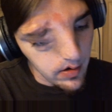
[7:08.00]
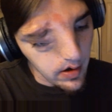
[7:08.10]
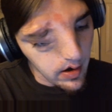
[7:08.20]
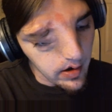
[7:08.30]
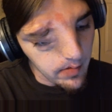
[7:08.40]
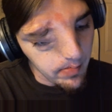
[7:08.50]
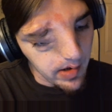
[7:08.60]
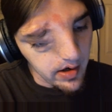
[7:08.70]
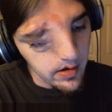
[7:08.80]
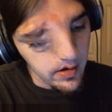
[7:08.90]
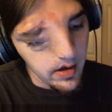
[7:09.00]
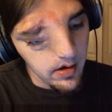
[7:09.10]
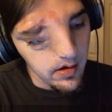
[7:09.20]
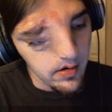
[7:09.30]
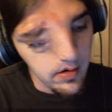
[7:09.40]
uh, and apparently
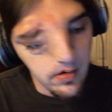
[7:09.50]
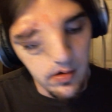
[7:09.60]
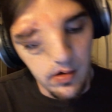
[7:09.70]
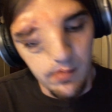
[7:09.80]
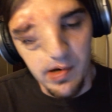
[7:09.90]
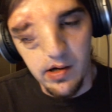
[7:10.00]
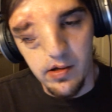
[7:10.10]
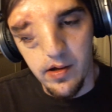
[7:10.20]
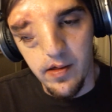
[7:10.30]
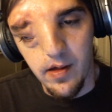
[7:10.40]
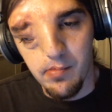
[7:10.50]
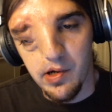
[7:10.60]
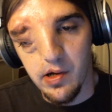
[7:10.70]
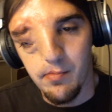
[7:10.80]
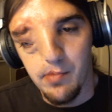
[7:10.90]
apparently they've been
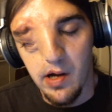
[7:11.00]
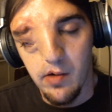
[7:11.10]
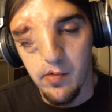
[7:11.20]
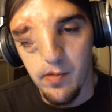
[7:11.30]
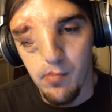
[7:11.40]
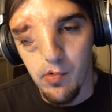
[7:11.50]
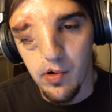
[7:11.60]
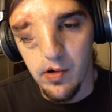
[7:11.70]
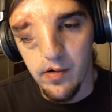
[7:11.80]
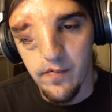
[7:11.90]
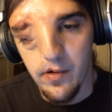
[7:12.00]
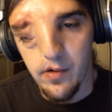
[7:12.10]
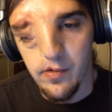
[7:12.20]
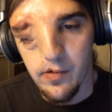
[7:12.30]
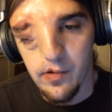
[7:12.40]
coming out with more of
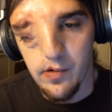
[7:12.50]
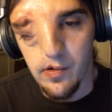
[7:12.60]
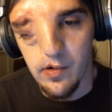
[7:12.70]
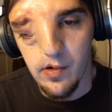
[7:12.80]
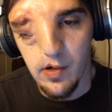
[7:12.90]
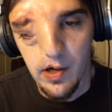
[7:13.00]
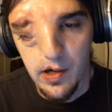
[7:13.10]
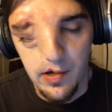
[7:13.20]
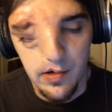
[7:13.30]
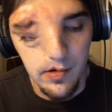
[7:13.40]
those uh,